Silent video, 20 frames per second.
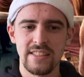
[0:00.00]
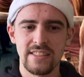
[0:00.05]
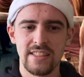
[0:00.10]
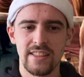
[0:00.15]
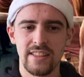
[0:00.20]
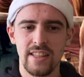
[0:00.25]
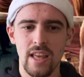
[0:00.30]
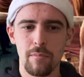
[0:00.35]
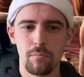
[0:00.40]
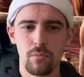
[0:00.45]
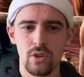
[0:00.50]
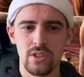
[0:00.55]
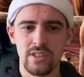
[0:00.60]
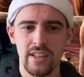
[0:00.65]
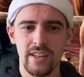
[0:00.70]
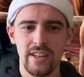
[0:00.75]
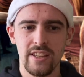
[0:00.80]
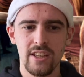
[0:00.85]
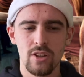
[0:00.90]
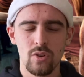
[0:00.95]
a
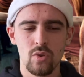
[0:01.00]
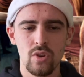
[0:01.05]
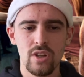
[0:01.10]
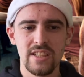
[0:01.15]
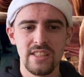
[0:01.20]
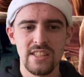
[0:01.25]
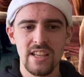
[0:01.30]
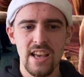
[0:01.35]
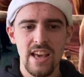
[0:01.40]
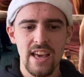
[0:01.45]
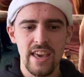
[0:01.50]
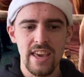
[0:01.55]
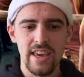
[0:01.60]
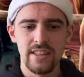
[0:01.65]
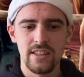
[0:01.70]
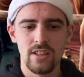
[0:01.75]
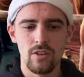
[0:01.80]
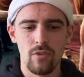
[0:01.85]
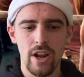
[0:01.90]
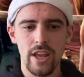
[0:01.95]
10% increase
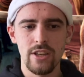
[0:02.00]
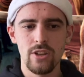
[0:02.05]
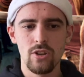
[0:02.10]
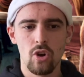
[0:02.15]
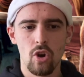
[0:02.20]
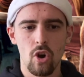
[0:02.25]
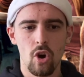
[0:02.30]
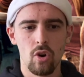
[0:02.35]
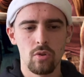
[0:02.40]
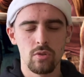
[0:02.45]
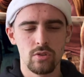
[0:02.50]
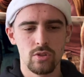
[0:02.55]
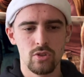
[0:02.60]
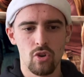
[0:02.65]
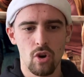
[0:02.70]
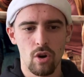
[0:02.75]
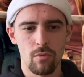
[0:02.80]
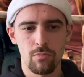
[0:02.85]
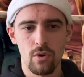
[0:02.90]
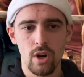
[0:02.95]
in the radio code
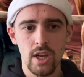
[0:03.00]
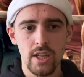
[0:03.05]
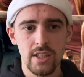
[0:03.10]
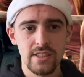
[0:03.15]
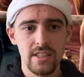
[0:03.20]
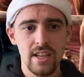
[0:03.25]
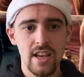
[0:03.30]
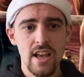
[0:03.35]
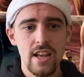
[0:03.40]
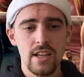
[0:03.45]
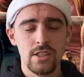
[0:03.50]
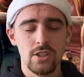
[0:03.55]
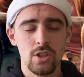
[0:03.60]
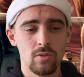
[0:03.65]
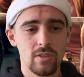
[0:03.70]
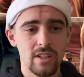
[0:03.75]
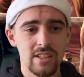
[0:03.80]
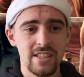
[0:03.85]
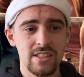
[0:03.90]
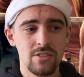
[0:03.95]
drop rates.
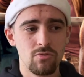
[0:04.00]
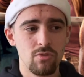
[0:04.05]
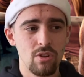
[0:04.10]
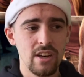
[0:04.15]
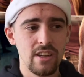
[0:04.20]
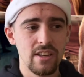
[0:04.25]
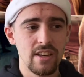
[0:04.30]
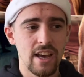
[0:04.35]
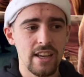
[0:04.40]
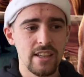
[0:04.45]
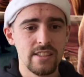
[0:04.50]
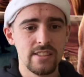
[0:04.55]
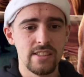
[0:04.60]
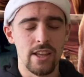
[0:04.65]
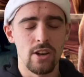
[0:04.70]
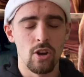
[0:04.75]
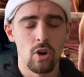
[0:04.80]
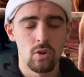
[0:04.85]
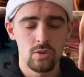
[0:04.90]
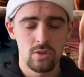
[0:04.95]
So this is really nice,
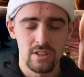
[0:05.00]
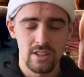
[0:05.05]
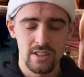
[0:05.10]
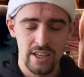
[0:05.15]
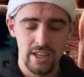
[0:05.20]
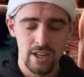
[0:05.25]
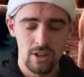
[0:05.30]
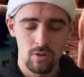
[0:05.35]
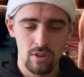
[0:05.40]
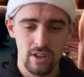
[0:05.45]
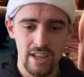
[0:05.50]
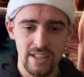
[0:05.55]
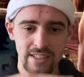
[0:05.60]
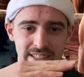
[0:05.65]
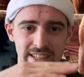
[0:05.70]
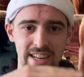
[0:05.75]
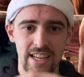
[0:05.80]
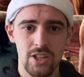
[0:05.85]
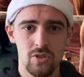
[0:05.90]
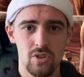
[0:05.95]
and also the hero
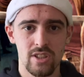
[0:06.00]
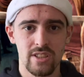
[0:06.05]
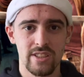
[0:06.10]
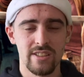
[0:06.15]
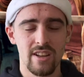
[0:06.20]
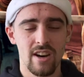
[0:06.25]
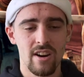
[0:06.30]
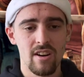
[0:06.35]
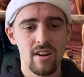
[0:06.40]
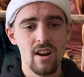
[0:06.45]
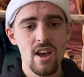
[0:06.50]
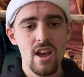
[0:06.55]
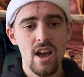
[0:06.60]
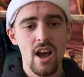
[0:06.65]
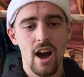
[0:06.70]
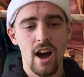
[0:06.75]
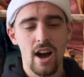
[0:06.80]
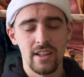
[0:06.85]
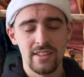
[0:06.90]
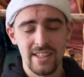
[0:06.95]
gets an extra star.
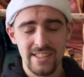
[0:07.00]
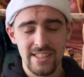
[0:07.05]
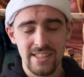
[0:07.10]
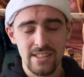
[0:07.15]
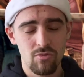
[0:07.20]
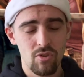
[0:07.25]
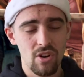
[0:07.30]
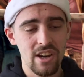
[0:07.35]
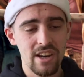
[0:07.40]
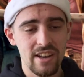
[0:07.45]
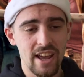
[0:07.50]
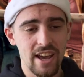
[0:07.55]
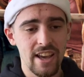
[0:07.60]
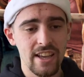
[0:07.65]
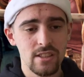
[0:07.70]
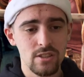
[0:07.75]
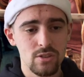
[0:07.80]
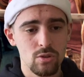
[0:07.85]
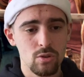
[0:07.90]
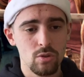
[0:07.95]
This is really
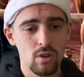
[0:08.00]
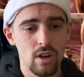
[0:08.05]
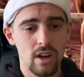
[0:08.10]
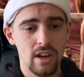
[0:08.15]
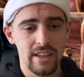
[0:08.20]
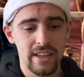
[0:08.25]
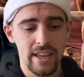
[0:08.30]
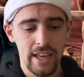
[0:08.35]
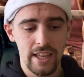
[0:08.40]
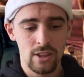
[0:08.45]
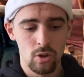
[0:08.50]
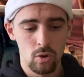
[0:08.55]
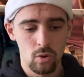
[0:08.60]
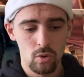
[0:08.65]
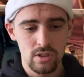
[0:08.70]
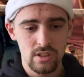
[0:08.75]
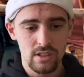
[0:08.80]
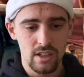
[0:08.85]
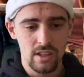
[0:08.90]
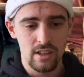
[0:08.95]
nice to get
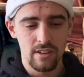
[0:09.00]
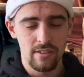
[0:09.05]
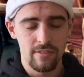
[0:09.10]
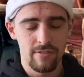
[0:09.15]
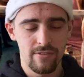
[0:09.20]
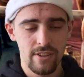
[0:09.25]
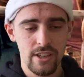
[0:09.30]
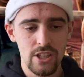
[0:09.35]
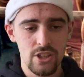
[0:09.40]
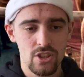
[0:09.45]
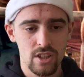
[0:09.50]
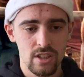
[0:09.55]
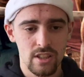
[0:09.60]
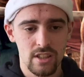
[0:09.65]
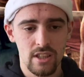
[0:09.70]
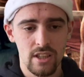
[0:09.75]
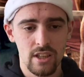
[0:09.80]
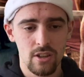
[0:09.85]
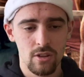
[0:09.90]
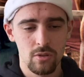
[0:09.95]
those
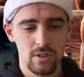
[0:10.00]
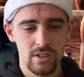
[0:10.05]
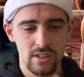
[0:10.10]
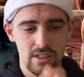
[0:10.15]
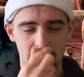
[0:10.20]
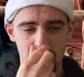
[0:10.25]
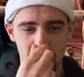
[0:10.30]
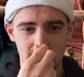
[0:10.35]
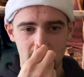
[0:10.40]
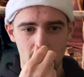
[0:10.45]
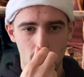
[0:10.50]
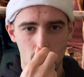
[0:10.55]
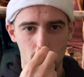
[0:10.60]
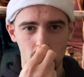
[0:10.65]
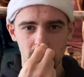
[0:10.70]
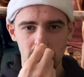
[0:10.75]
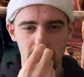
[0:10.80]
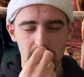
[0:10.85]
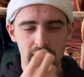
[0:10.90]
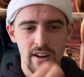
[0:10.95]
featured heroes
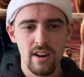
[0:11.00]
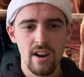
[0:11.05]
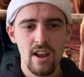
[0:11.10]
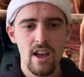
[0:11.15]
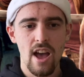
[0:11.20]
on there.